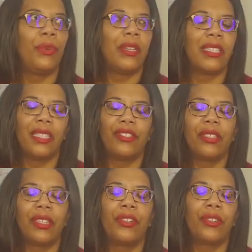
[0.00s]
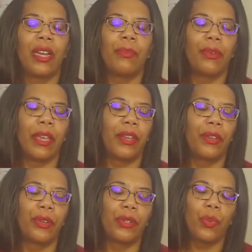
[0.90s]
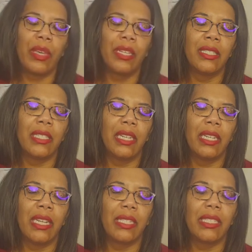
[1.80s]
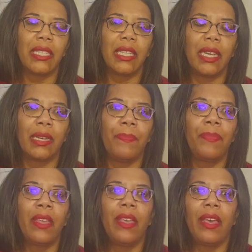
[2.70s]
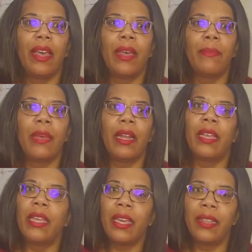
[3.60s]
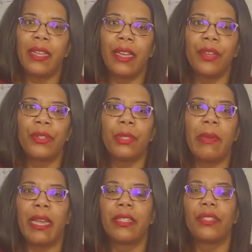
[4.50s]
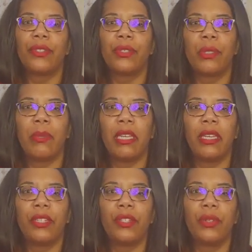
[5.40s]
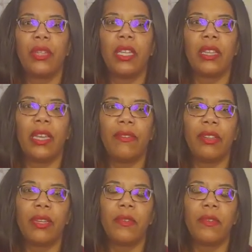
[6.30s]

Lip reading: essentially your doppelganger, your twin, sitting next to them. But again, that goes back to speaking to the level